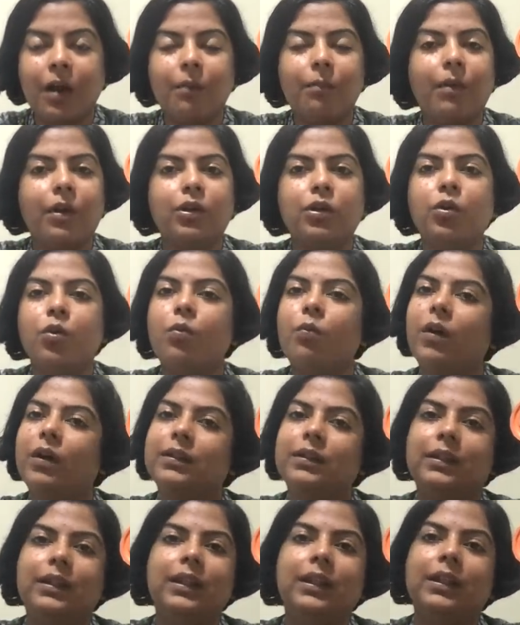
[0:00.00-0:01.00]
but no
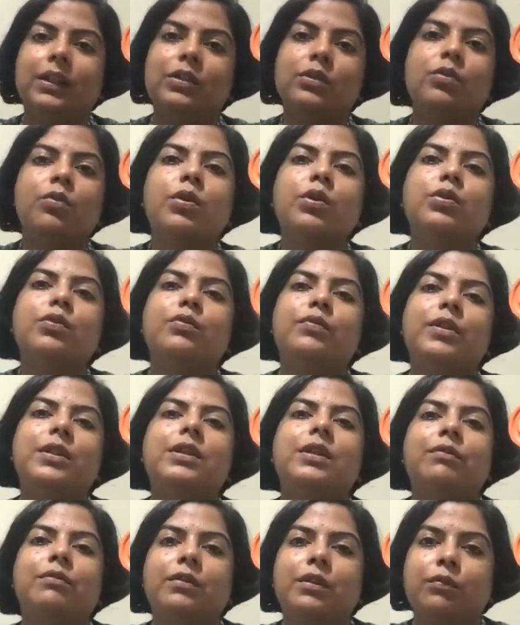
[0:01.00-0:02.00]
one thing is going to fit
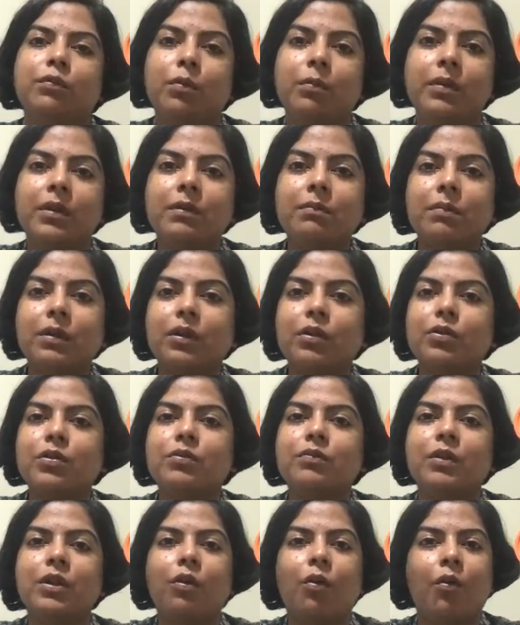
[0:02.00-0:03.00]
every woman, because
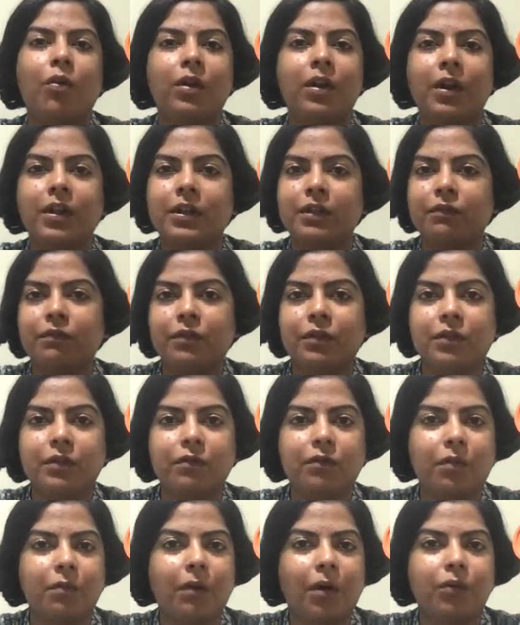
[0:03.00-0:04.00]
we all are
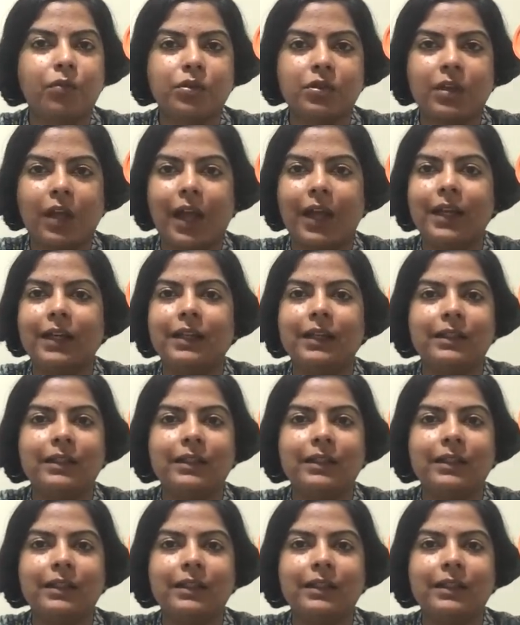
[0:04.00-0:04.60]
different from outside.